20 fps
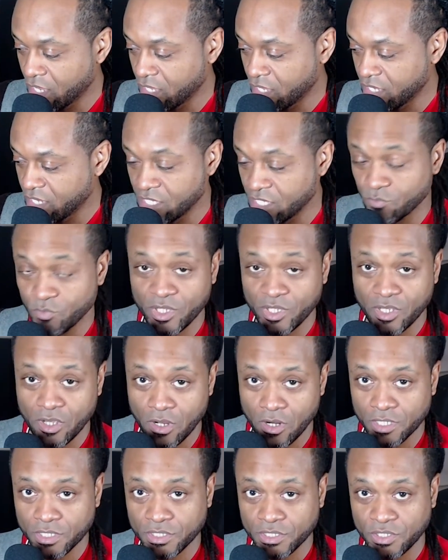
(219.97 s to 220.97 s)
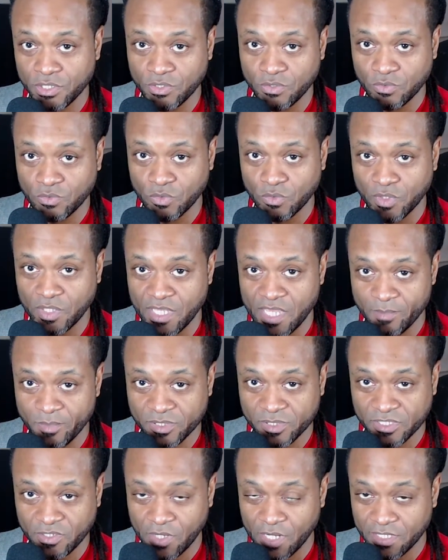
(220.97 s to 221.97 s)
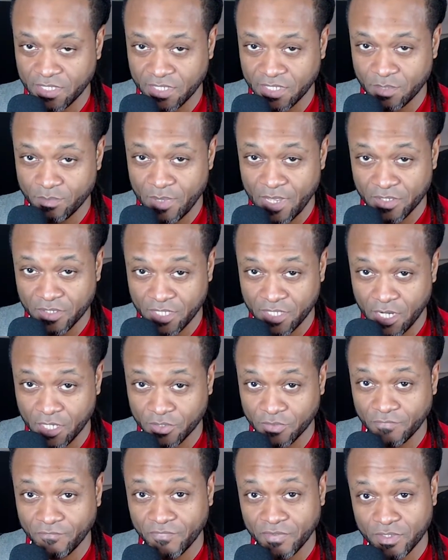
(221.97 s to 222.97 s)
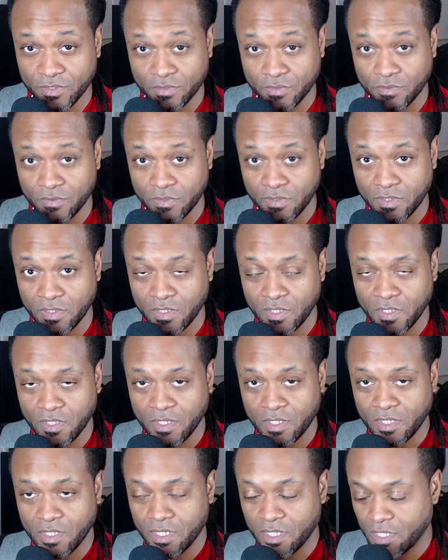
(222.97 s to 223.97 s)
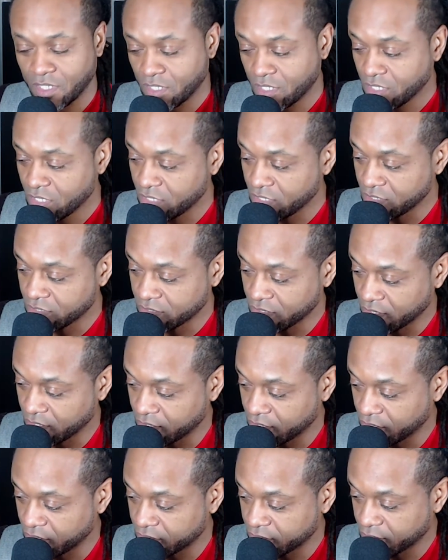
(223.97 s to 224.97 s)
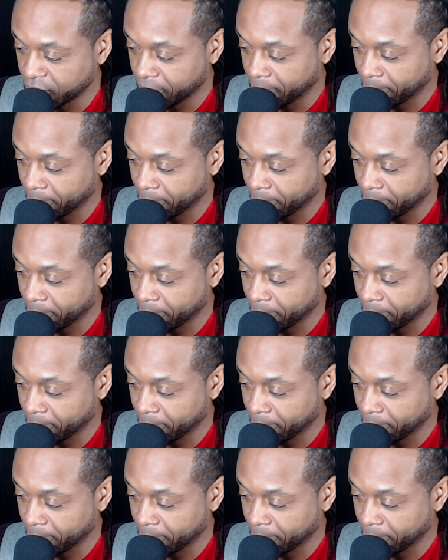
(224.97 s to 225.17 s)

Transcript: in regards to the episode I did about Dr. Phil, he says,